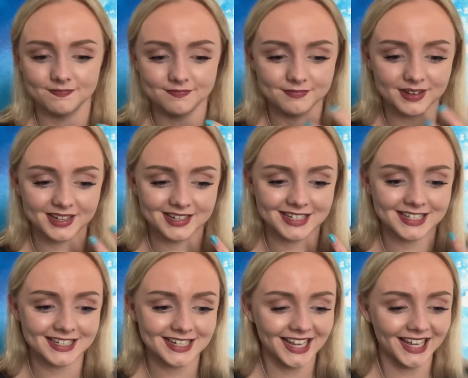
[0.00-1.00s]
Because
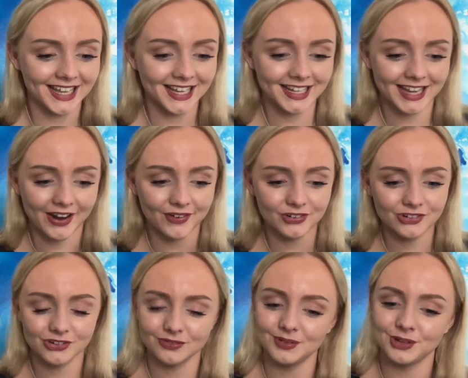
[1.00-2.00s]
carry on
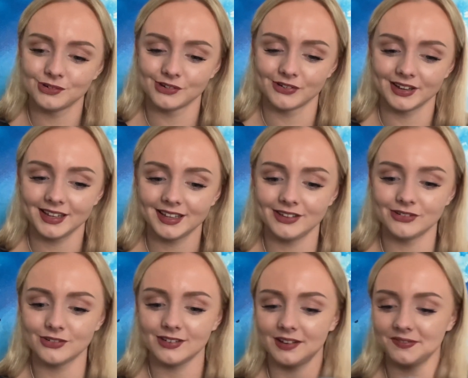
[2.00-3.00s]
doing what you're doing. You're
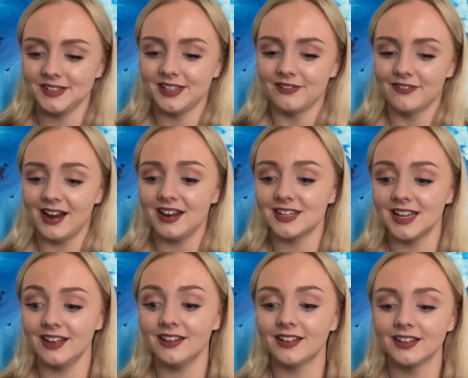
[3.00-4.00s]
doing everything right
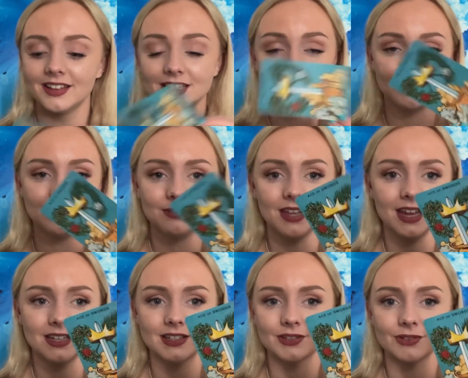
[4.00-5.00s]
here. Especially with the Ace
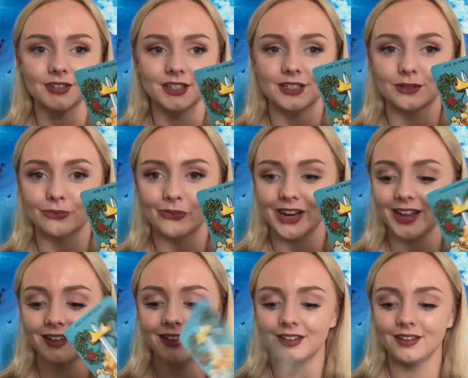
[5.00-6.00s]
of Swords, this is winning.
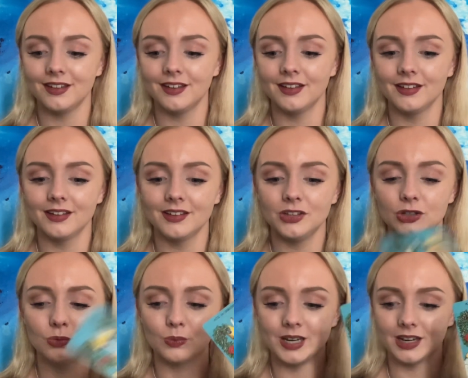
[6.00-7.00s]
You're
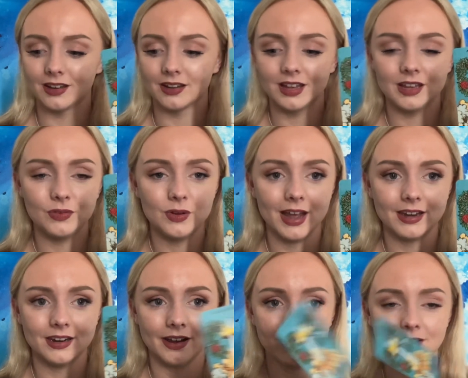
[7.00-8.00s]
winning. If you had an
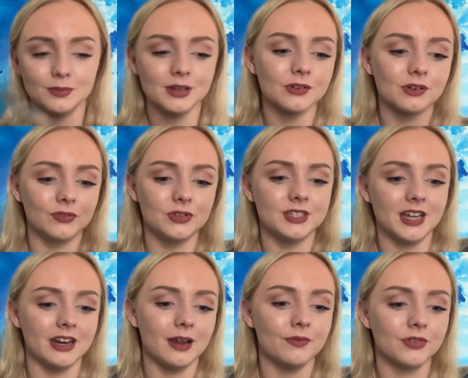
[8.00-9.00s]
argument or if you stand
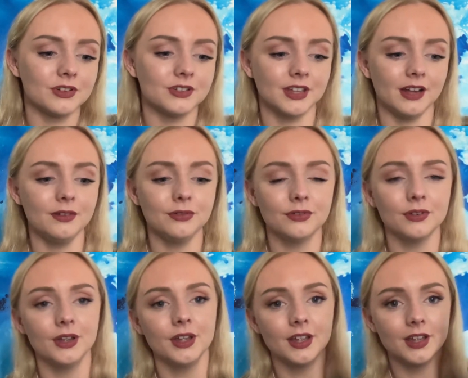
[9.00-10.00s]
up for yourself,
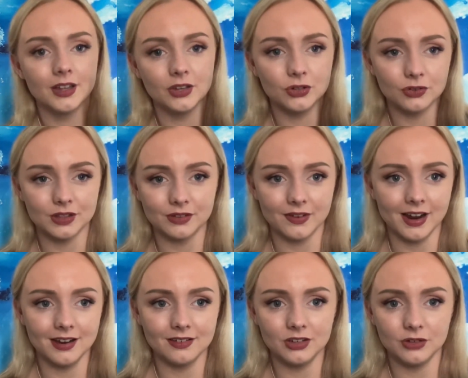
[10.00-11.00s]
you're in the
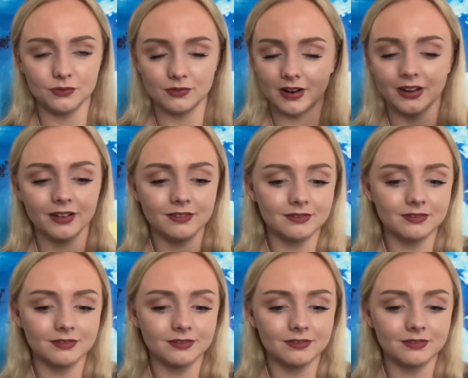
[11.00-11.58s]
right. You've won it.